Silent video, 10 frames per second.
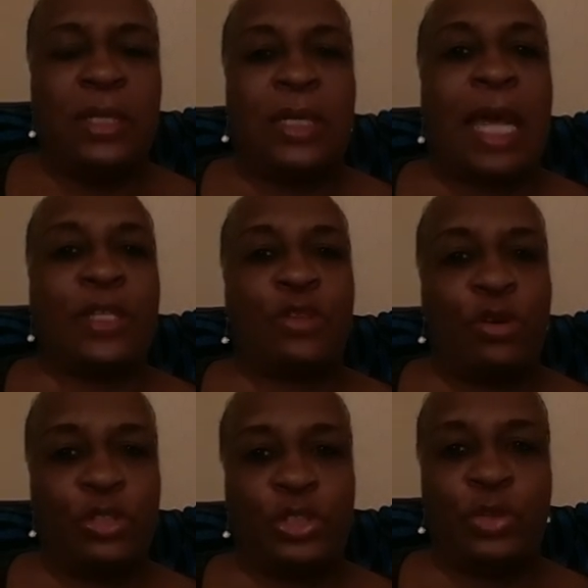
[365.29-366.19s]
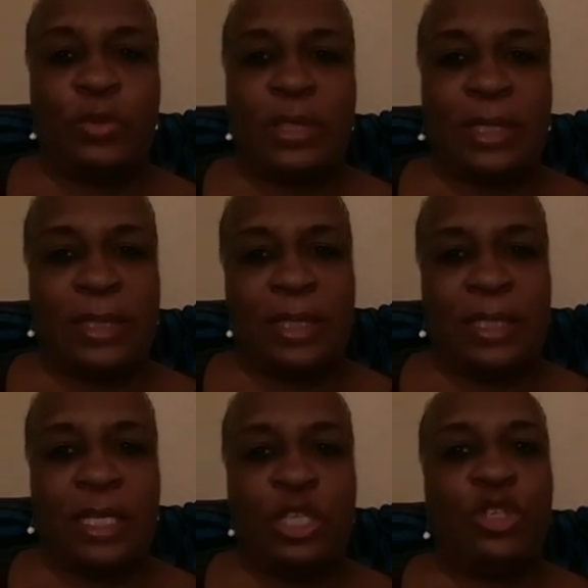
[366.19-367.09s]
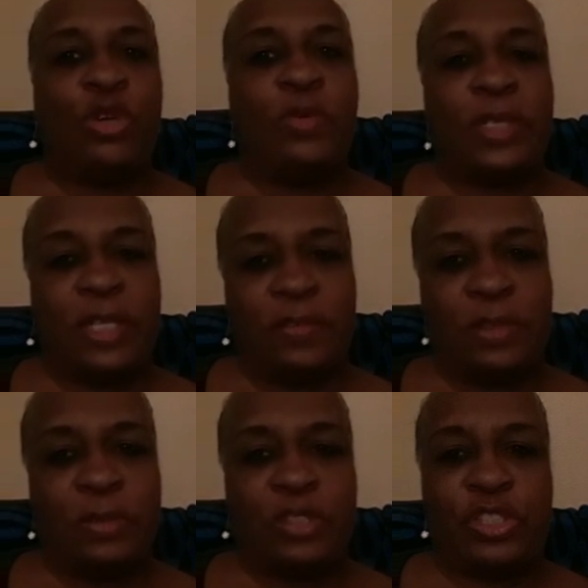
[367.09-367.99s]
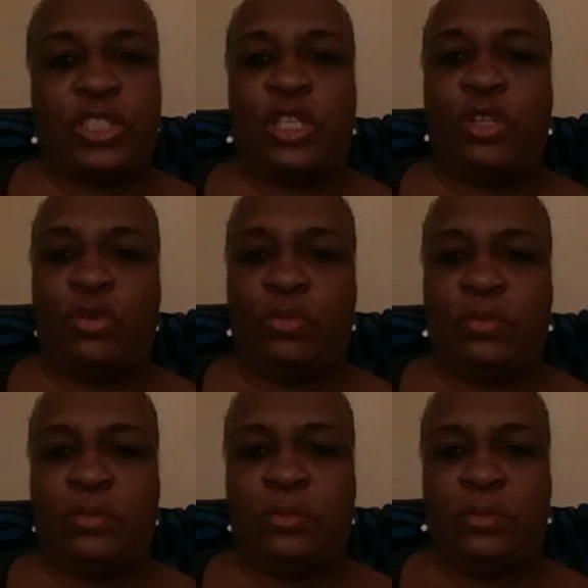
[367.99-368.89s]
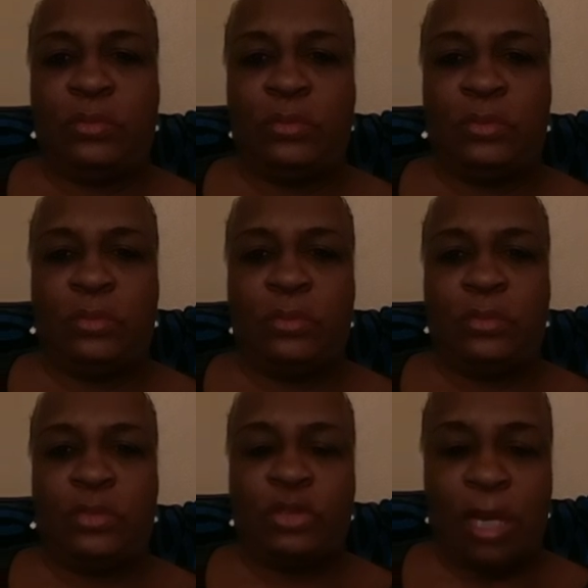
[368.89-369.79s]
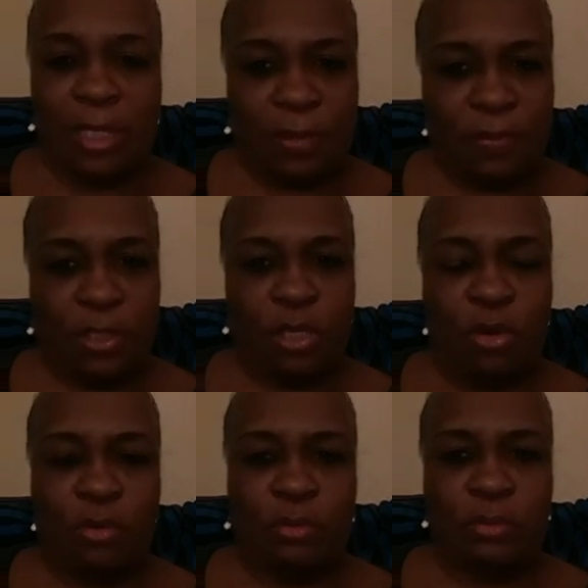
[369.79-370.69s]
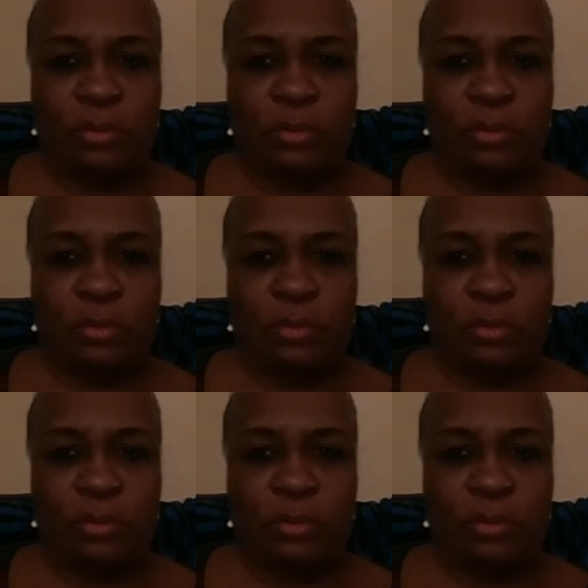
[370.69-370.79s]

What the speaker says: Now, I told you what I needed and you don't want to give it to me. She said, no. So I left it alone.